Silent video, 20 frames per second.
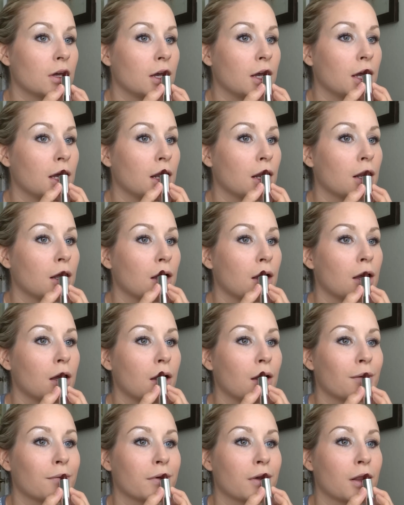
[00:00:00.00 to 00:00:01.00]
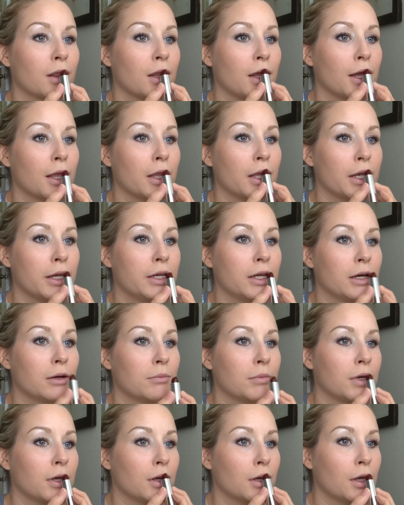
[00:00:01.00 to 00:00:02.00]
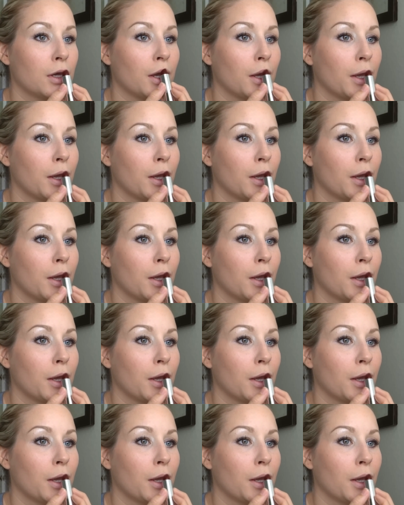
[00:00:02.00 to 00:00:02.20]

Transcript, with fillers: and I'm going to lightly dab it